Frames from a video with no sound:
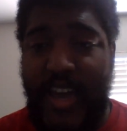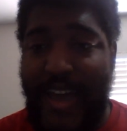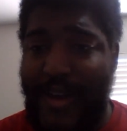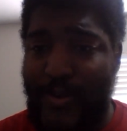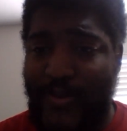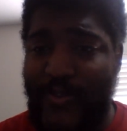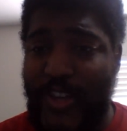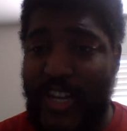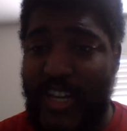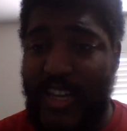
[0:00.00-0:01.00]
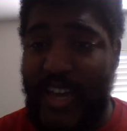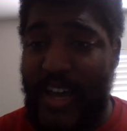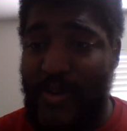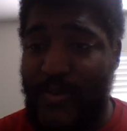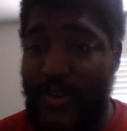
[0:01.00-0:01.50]
How fitting!
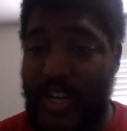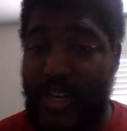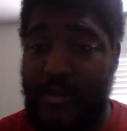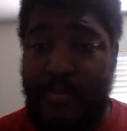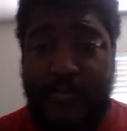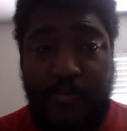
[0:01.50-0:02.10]
How fitting!